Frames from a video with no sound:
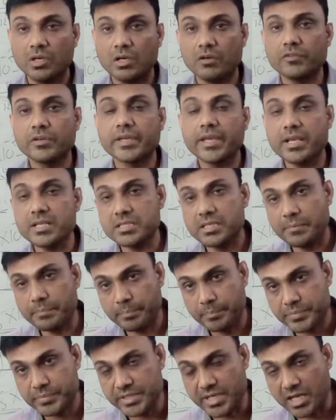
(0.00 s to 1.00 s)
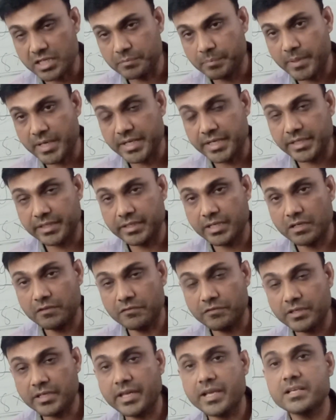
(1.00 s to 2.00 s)
or we can say charged particle,
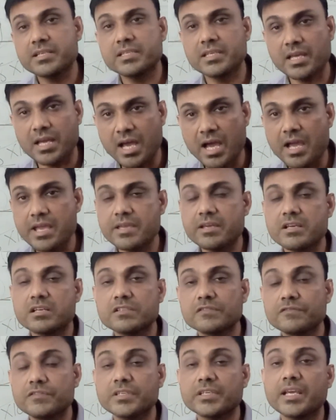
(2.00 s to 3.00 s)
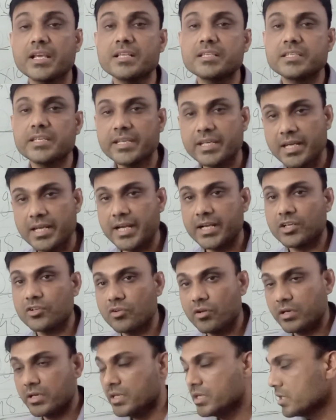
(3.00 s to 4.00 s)
we can say ions, we can say
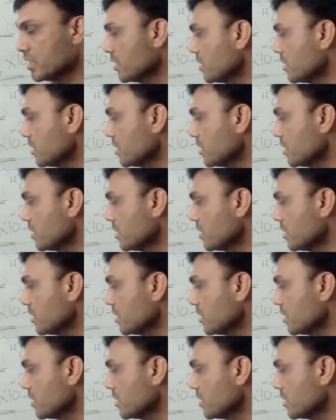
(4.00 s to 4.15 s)
electron.